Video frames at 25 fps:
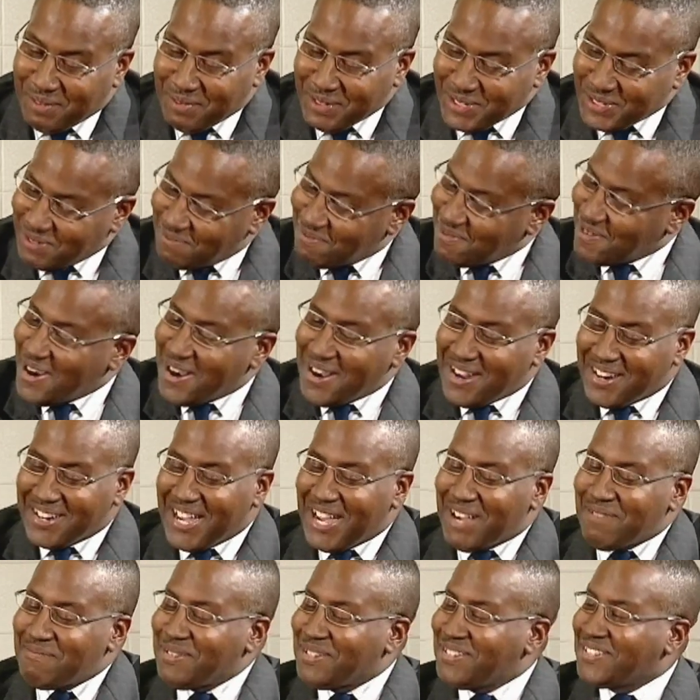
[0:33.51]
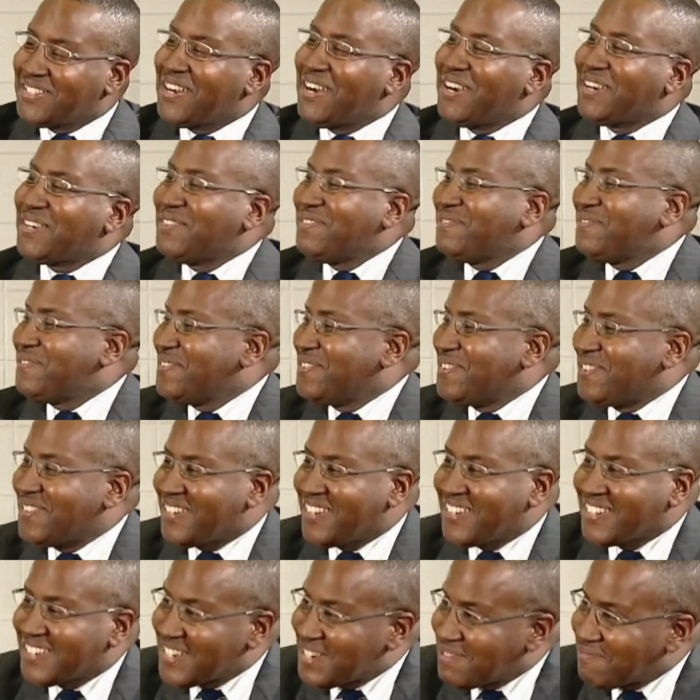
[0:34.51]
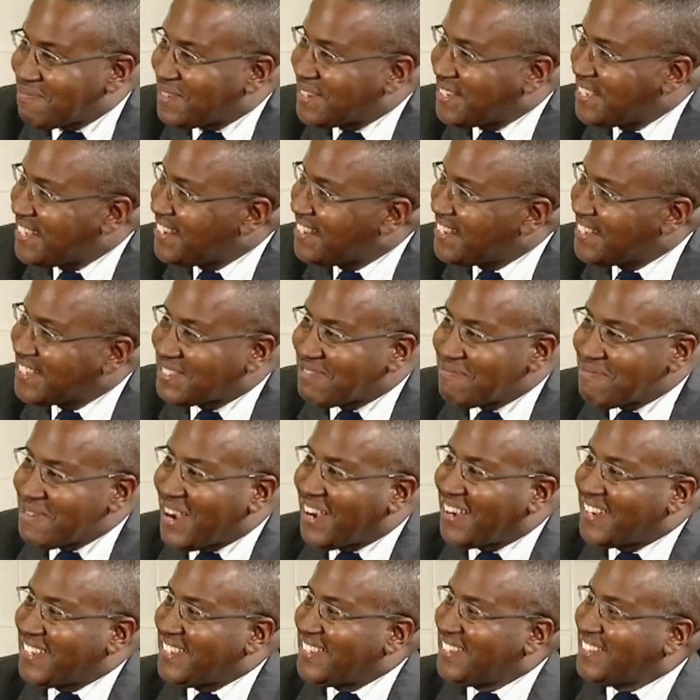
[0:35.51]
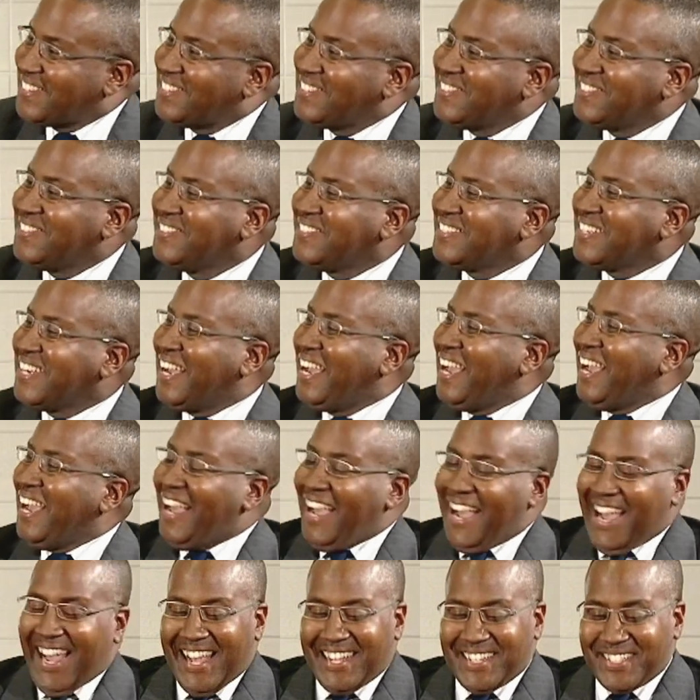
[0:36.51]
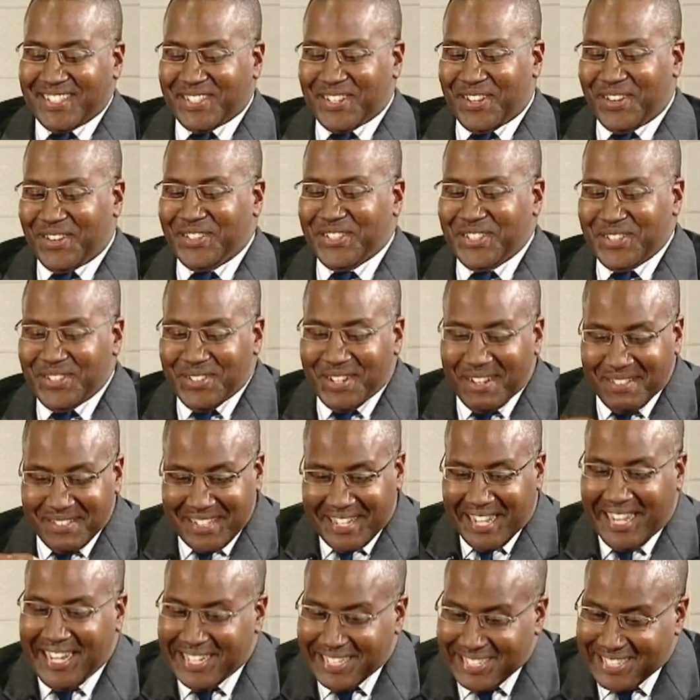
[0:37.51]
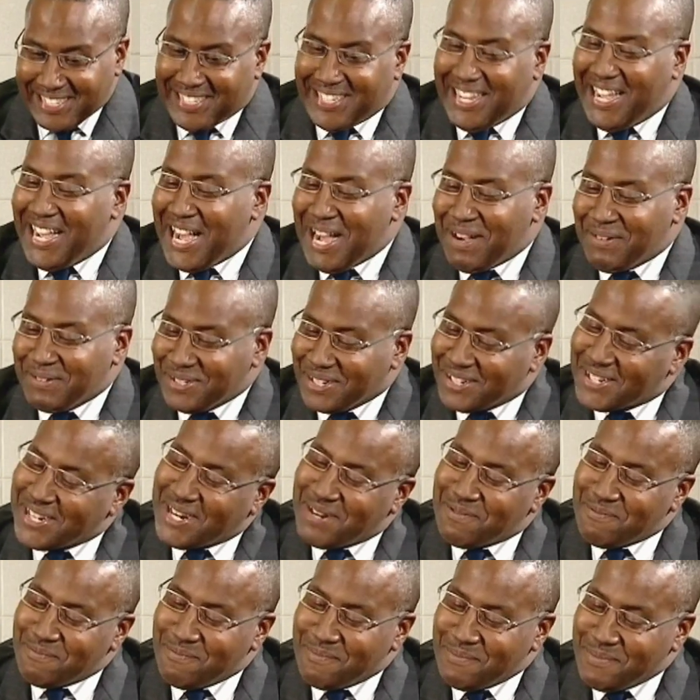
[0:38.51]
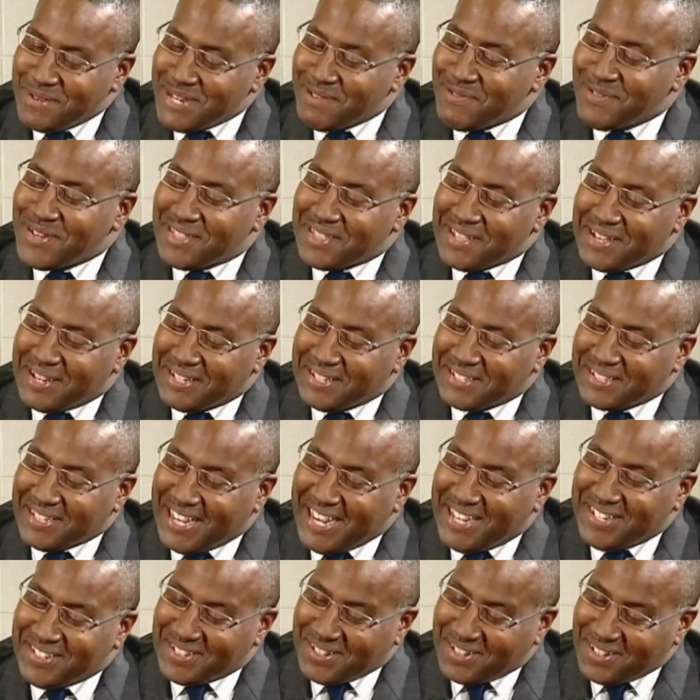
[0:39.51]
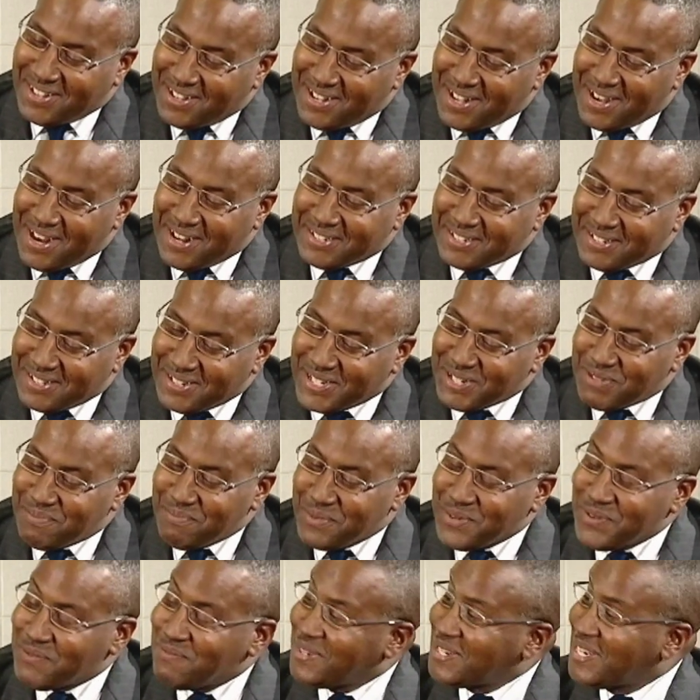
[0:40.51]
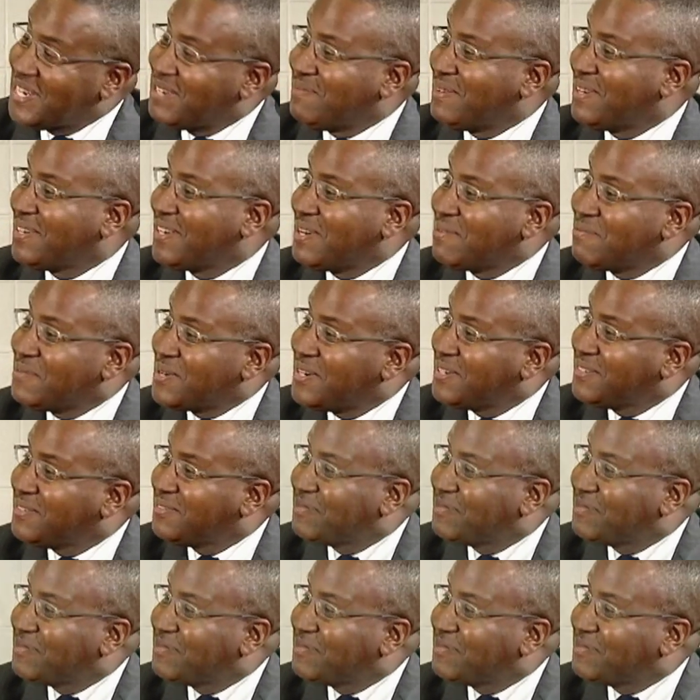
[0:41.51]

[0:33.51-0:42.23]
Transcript: Mr. Brown and I have been talking for a couple of years about you, and so you have taken the time to come be with us and to launch this movement in Montgomery.